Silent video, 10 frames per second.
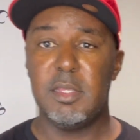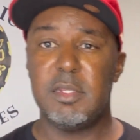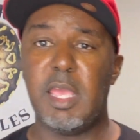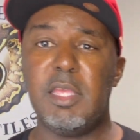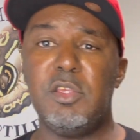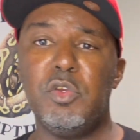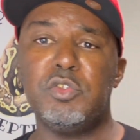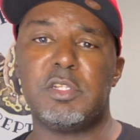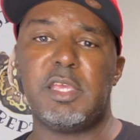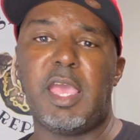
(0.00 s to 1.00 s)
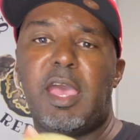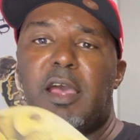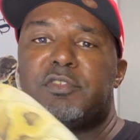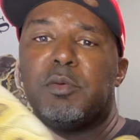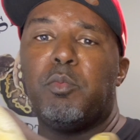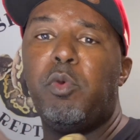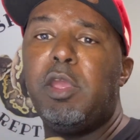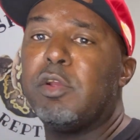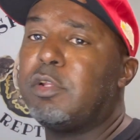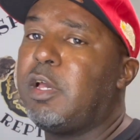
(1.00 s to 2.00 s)
they usually have some
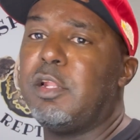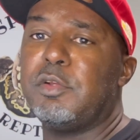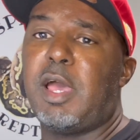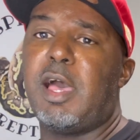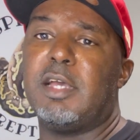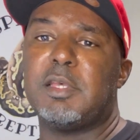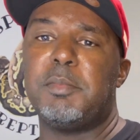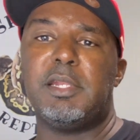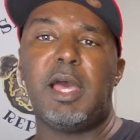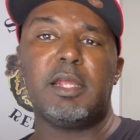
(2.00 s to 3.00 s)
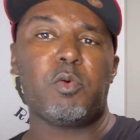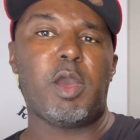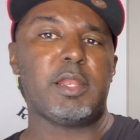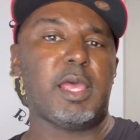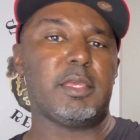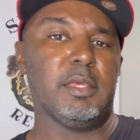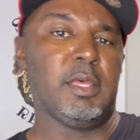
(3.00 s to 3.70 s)
weird colored eyes. I mean, not quite like